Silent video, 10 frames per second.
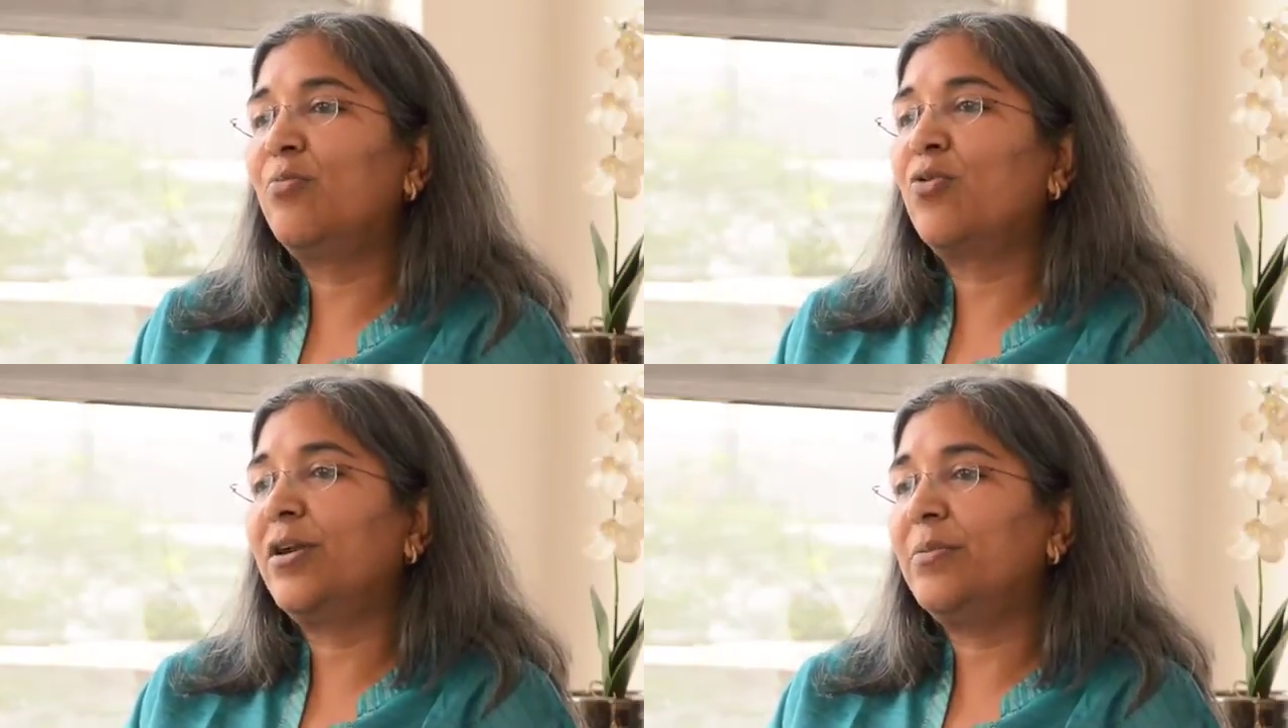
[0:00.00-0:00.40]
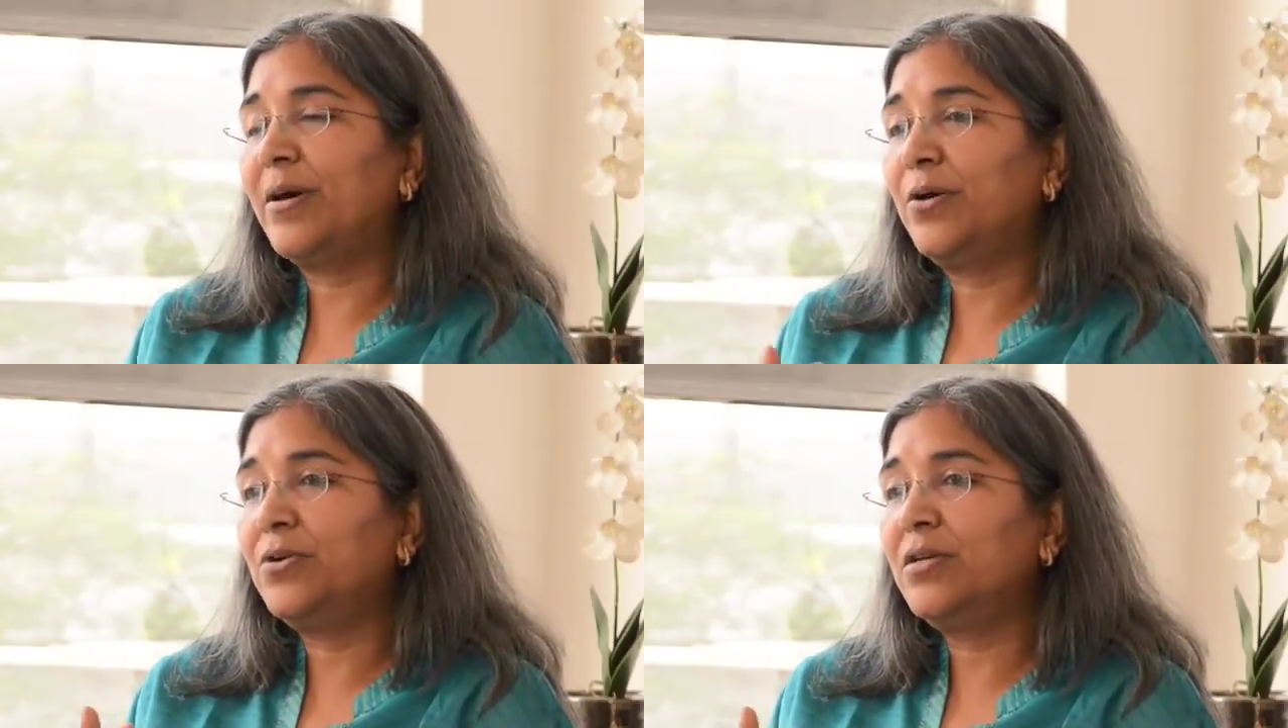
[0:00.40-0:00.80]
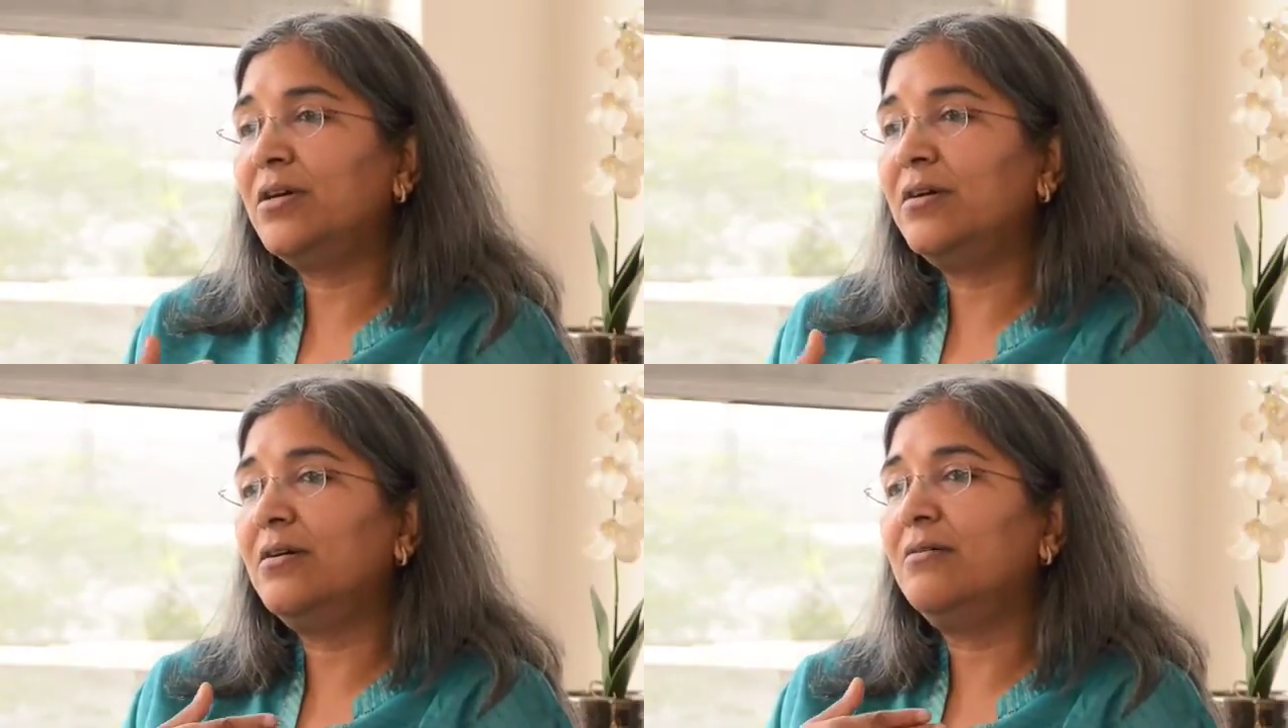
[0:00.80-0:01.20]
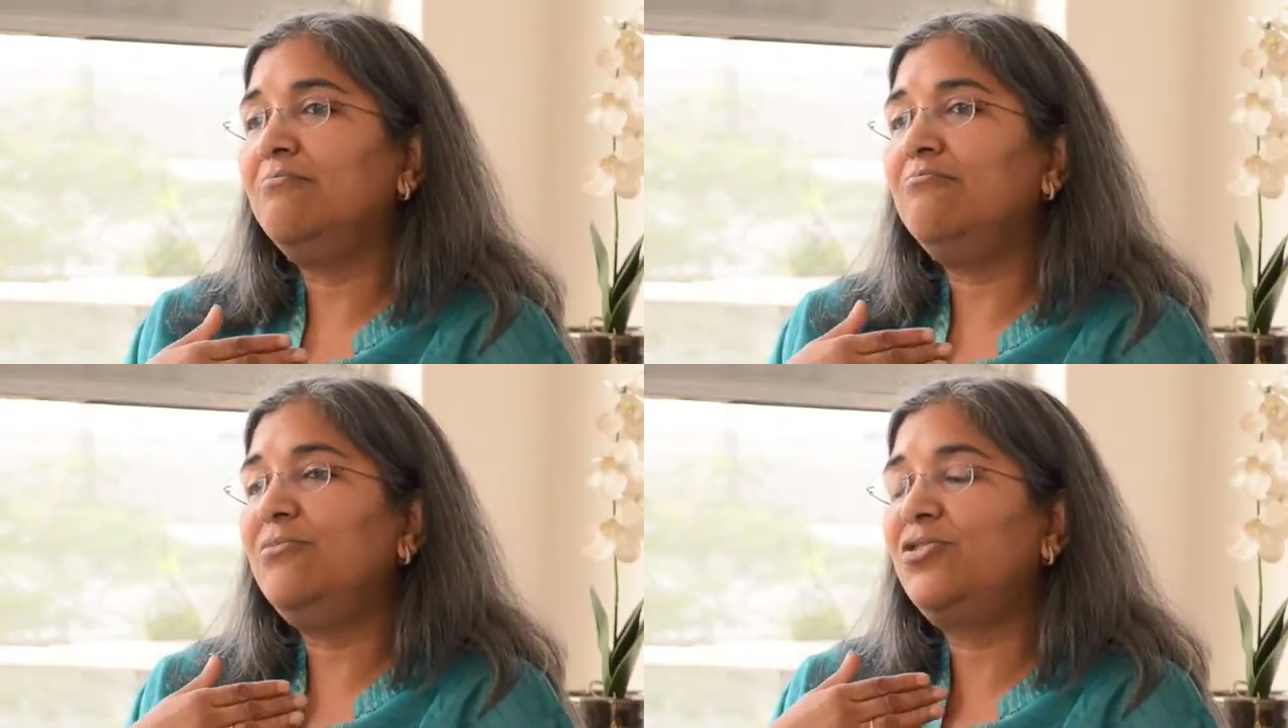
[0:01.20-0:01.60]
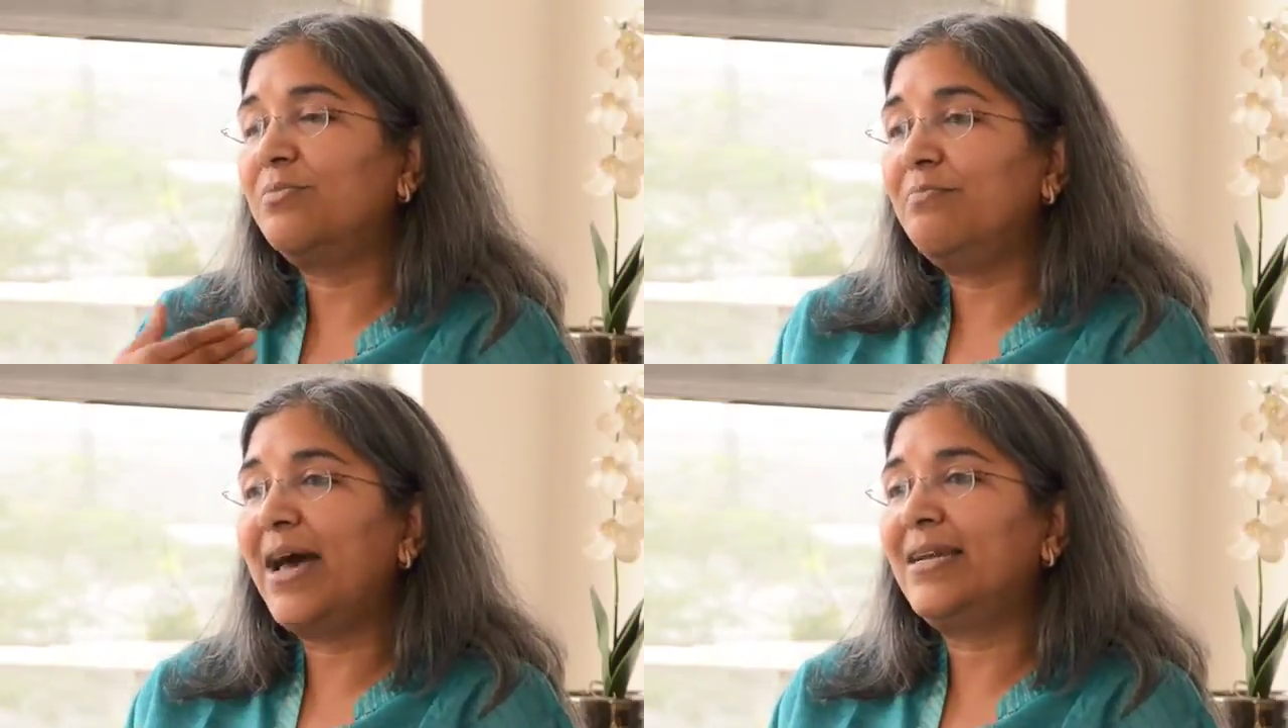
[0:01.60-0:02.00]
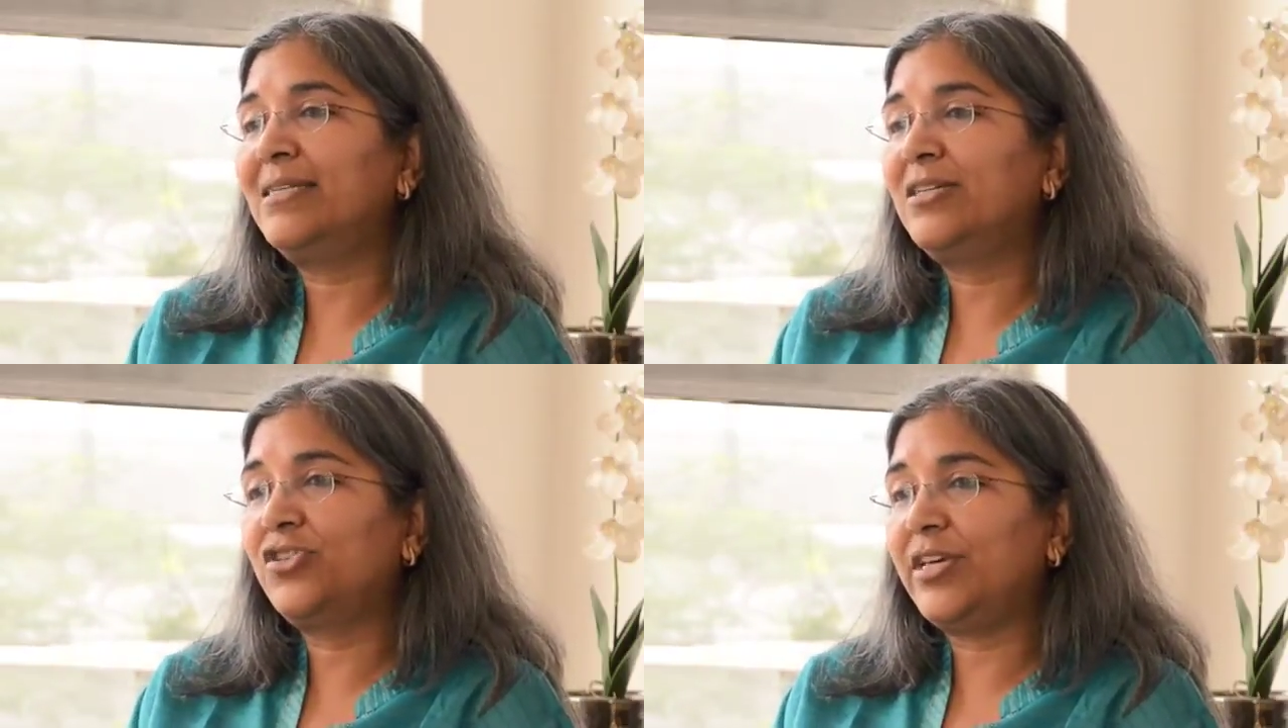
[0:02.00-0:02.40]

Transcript: brought about a dramatic